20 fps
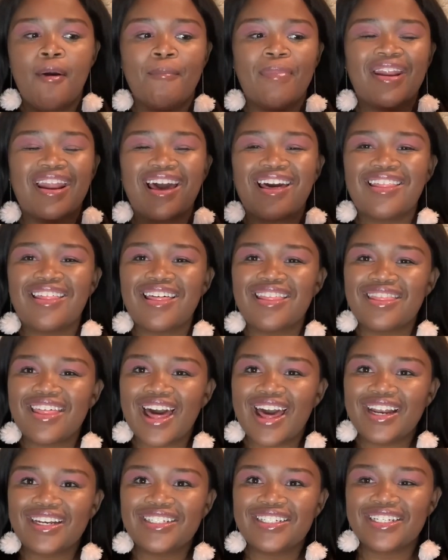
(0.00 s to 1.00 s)
But other than
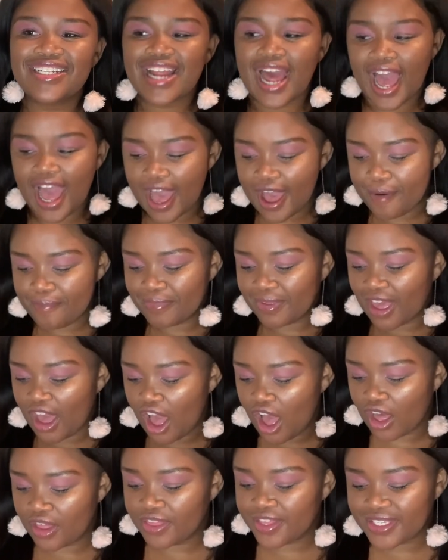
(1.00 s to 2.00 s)
that,
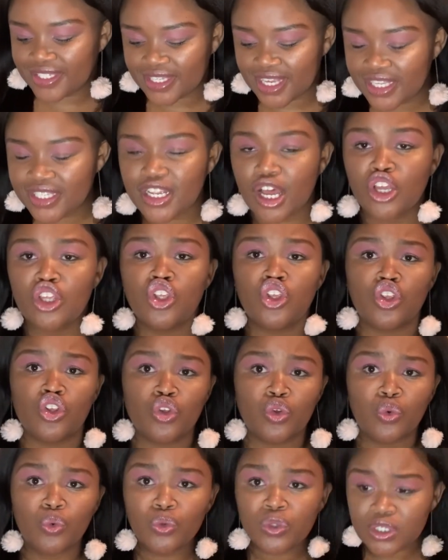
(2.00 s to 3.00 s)
yeah, the sets are
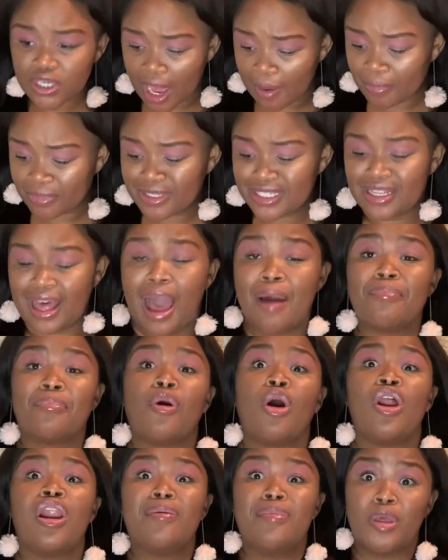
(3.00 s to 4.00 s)
cute. I'm
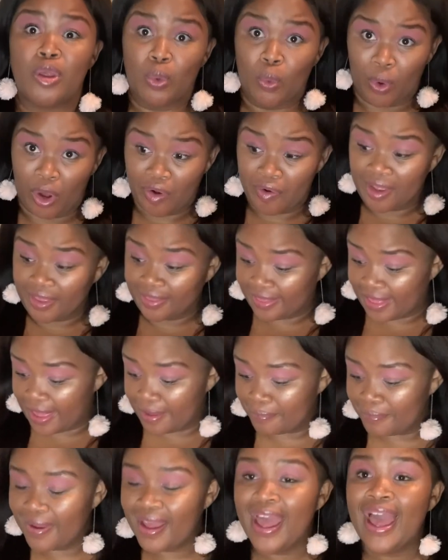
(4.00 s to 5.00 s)
gonna be wearing
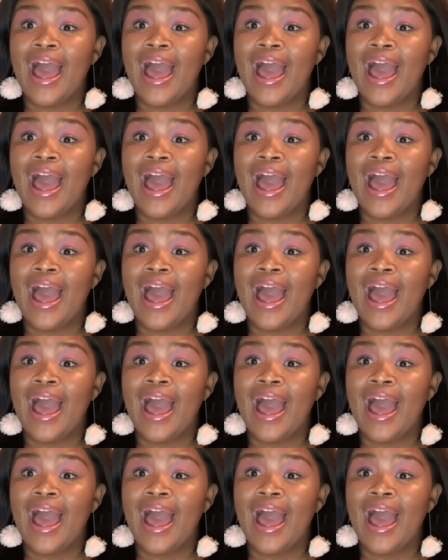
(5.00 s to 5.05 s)
them.